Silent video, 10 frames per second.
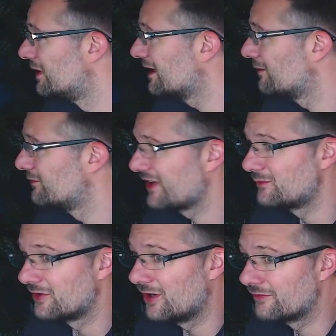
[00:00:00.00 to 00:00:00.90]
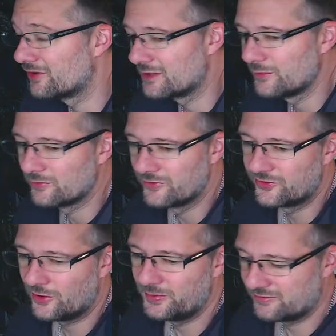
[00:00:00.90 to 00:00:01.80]
James and I have got to come up with a
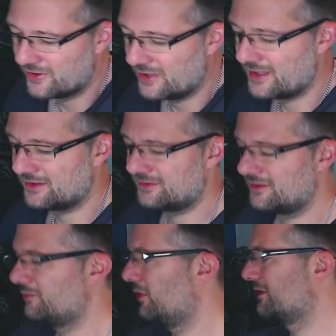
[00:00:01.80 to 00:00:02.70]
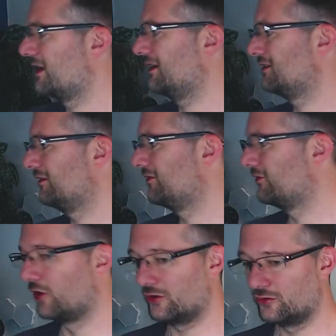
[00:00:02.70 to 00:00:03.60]
topic for our next podcast. So if you've
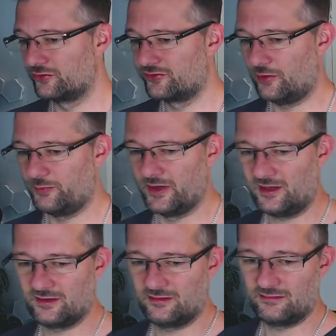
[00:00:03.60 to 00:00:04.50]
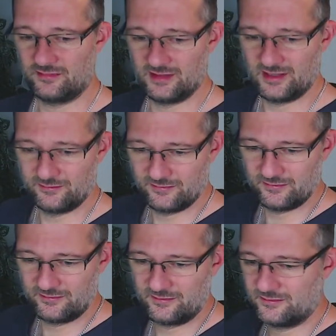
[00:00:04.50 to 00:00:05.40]
got a good topic,
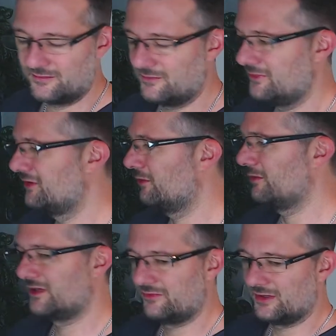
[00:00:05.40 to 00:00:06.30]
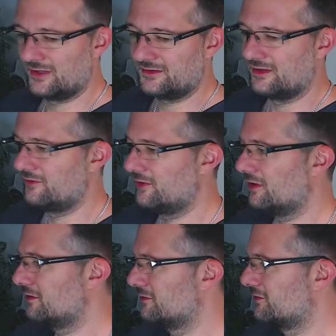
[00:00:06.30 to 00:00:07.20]
there's not many of you listening. If you've got a
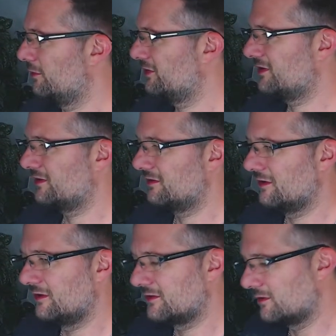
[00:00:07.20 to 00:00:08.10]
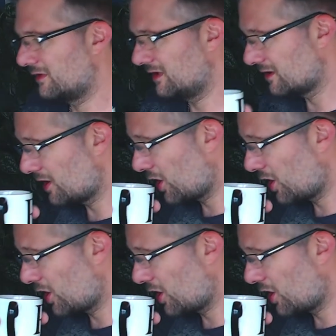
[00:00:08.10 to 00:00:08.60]
good topic, chances are it's going to be in there.